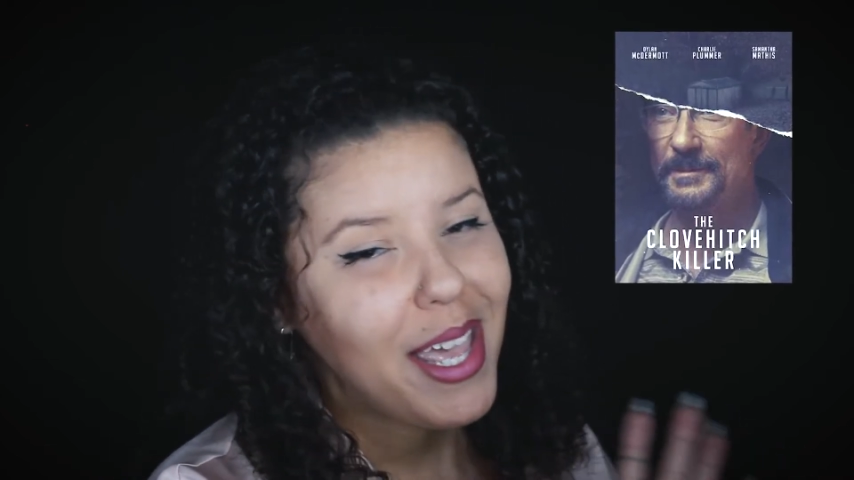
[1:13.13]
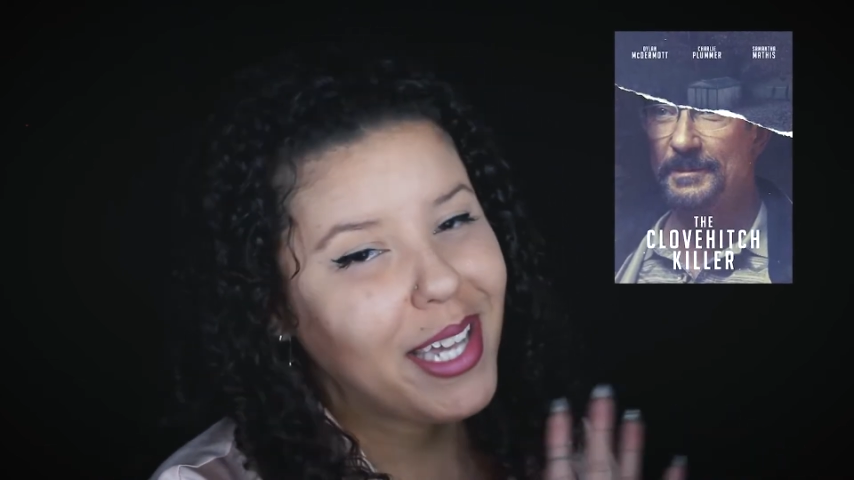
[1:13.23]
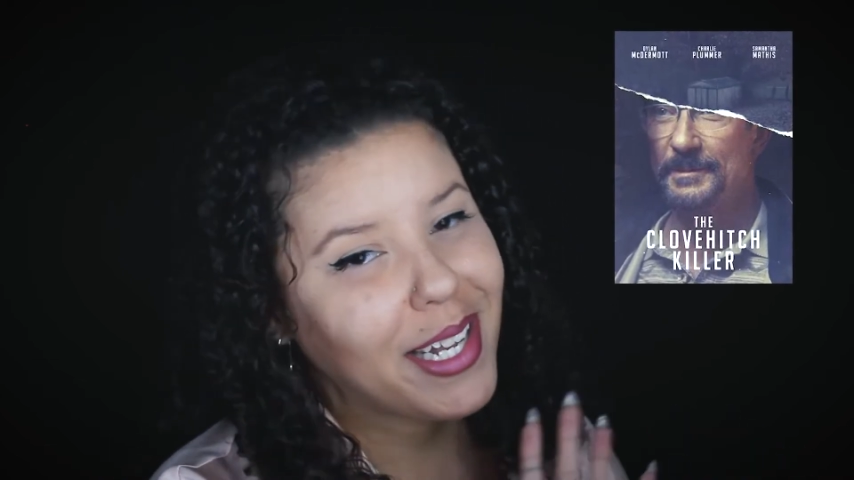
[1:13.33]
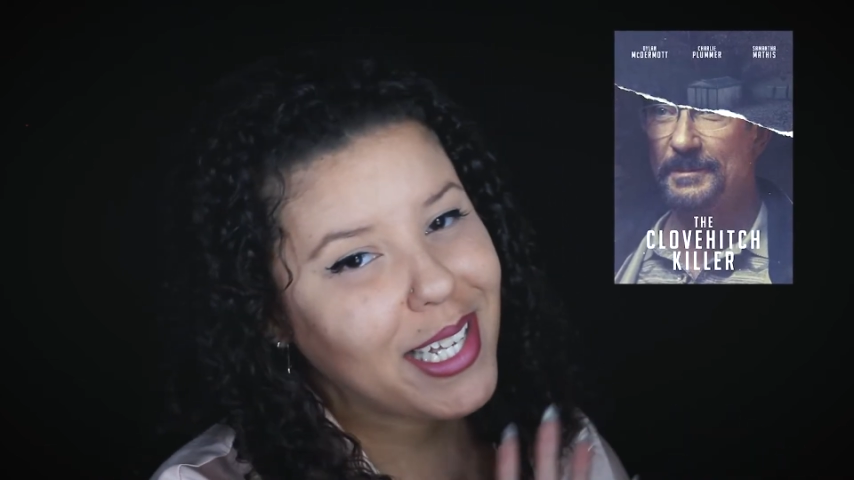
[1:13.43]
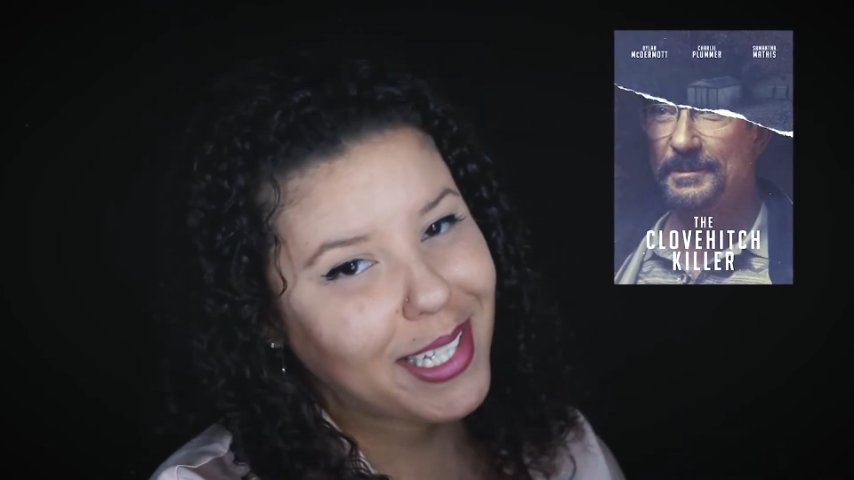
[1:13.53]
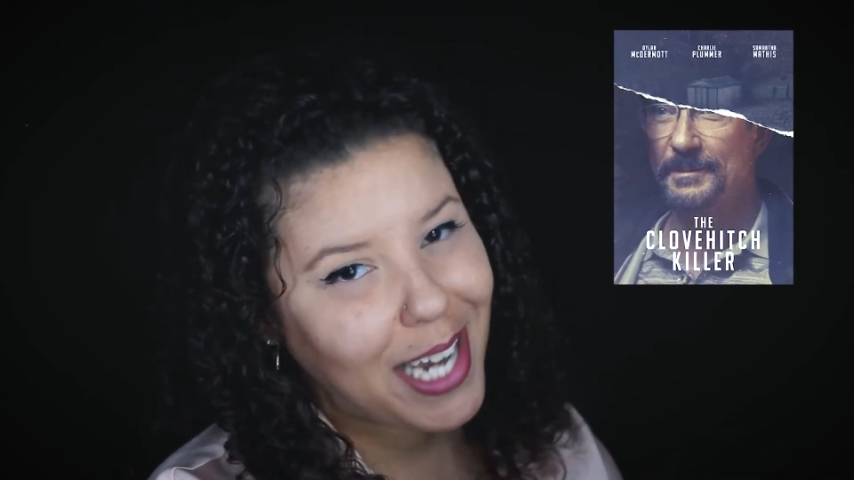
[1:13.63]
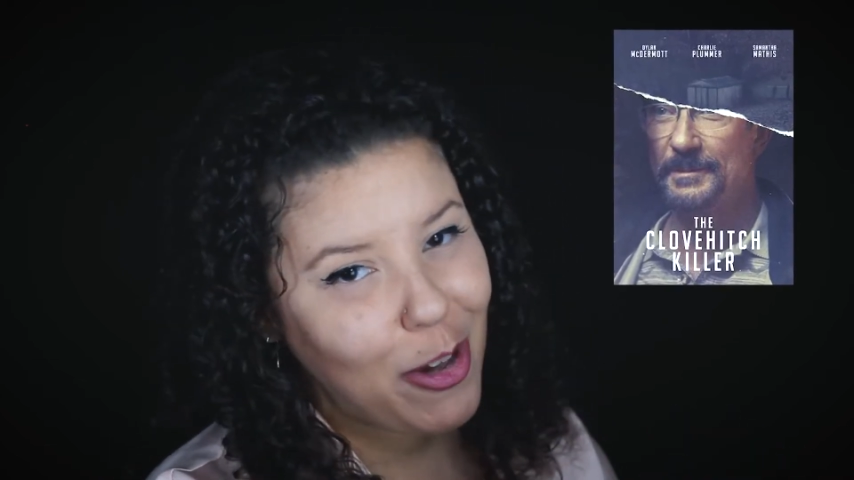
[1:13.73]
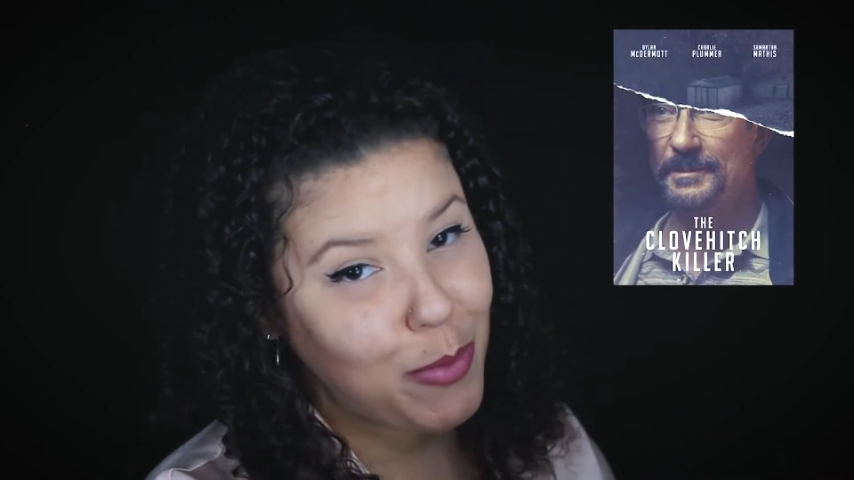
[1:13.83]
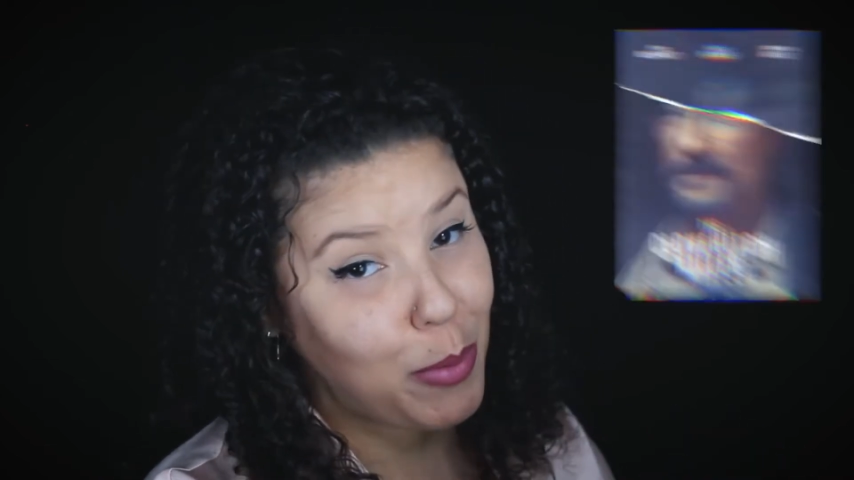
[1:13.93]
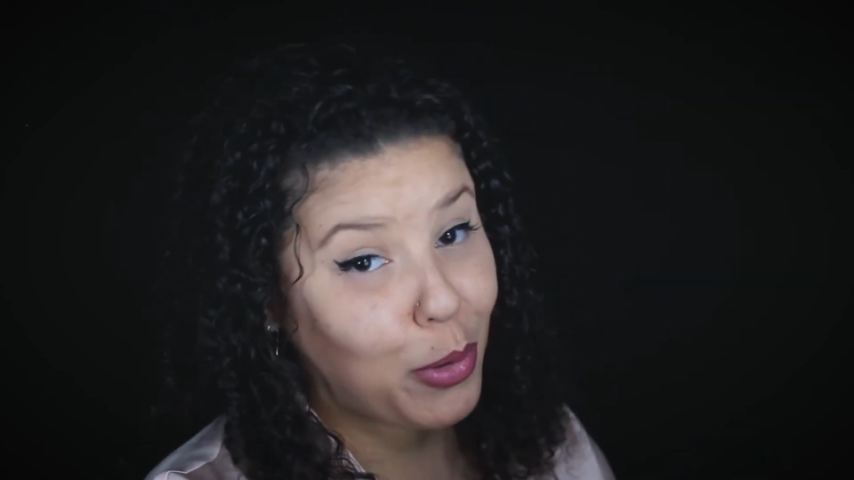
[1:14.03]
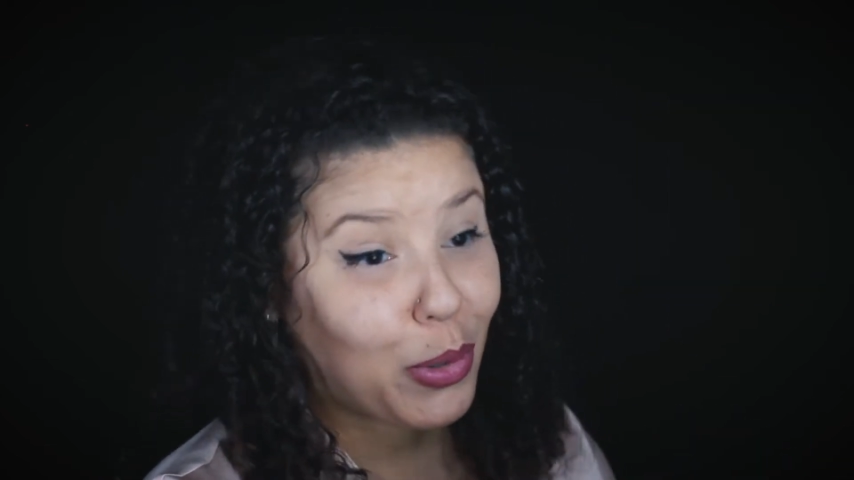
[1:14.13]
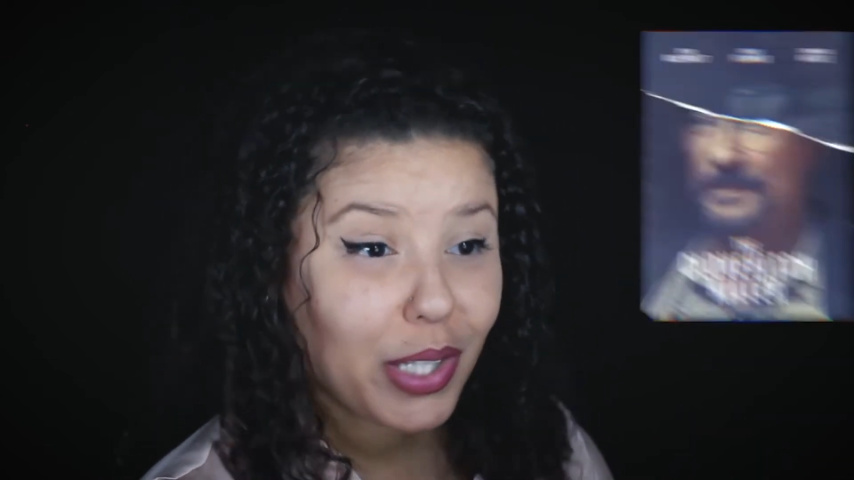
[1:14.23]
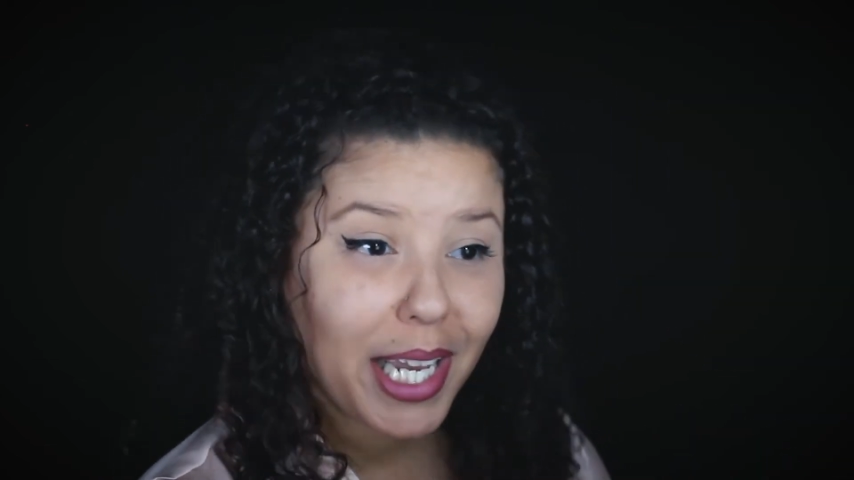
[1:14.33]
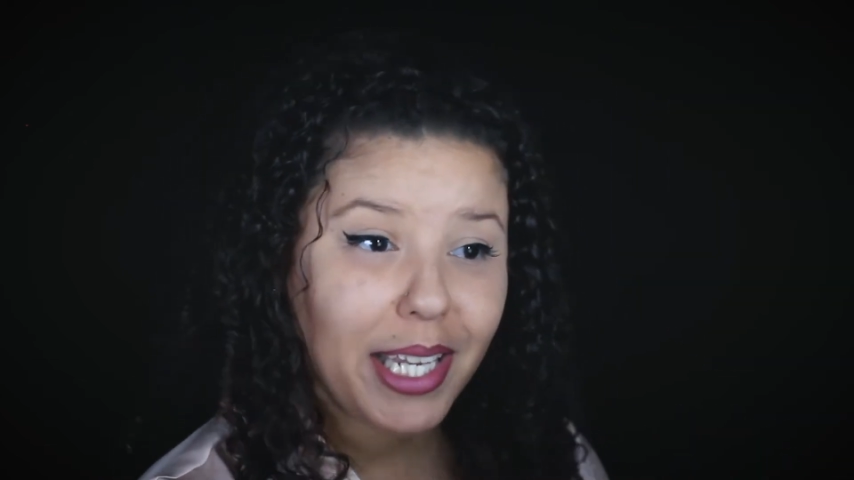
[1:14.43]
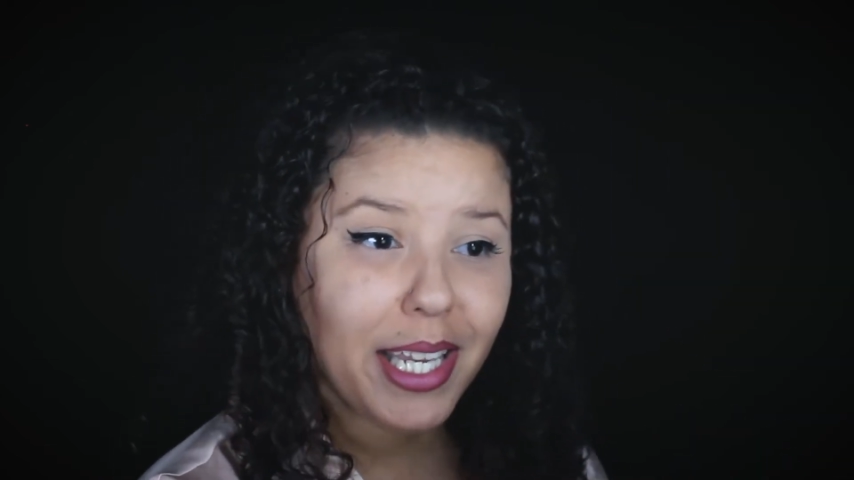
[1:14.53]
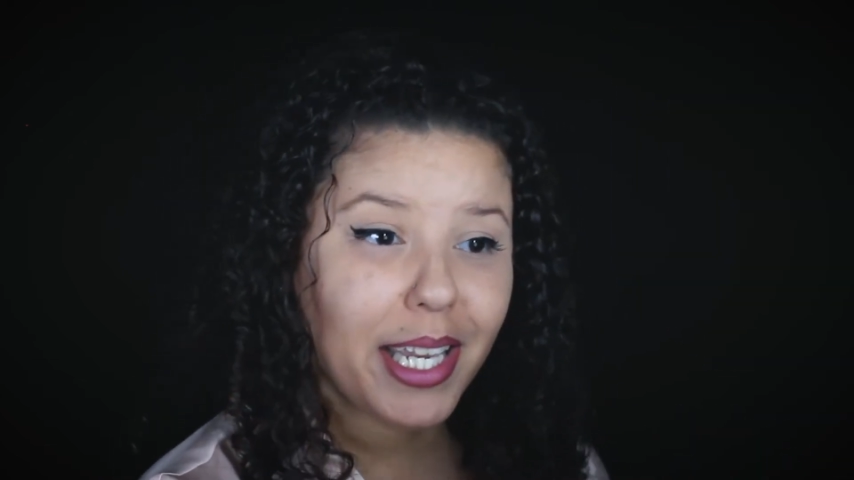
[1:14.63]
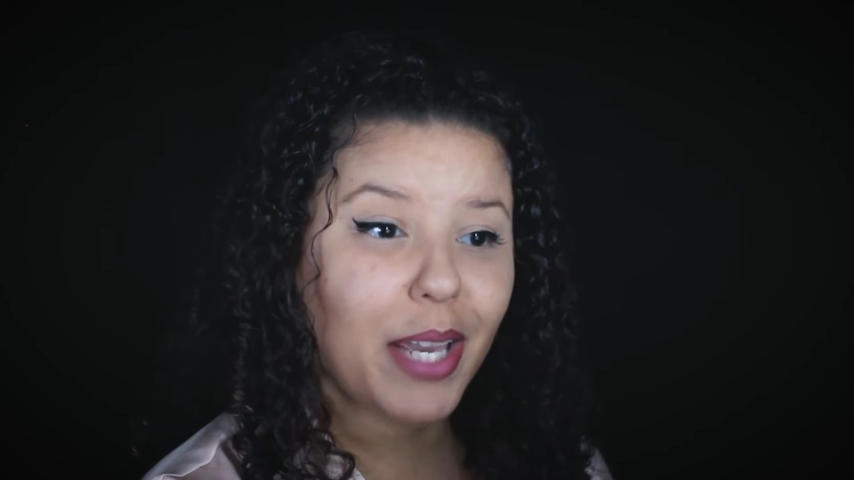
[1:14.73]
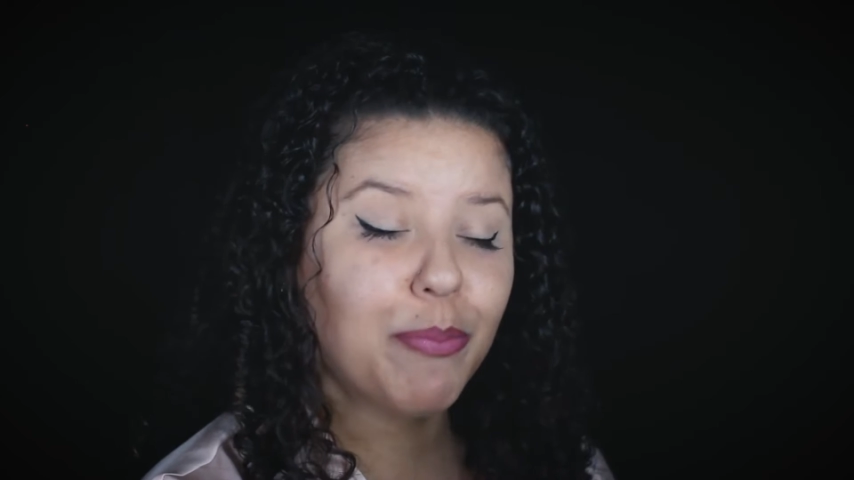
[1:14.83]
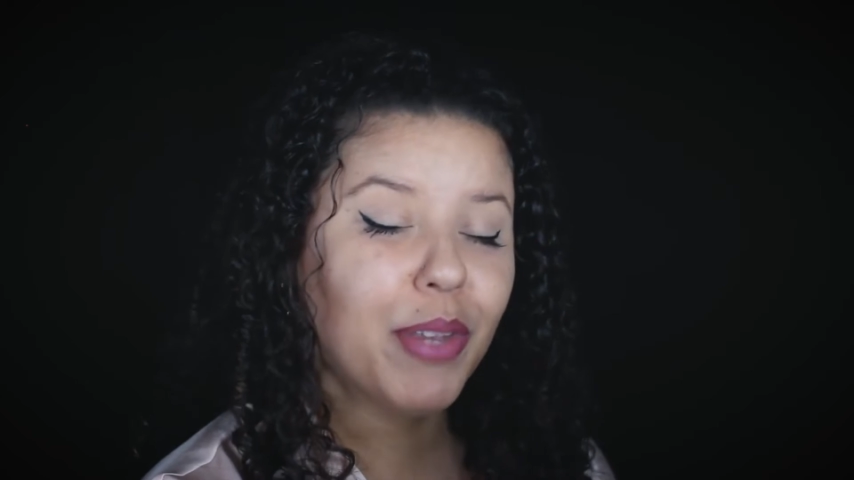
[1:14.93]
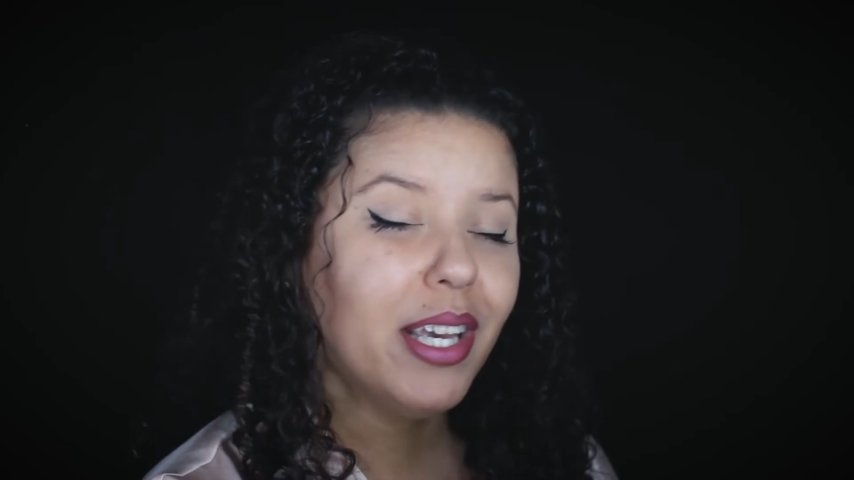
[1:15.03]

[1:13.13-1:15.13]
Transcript: and I said I remember liking it.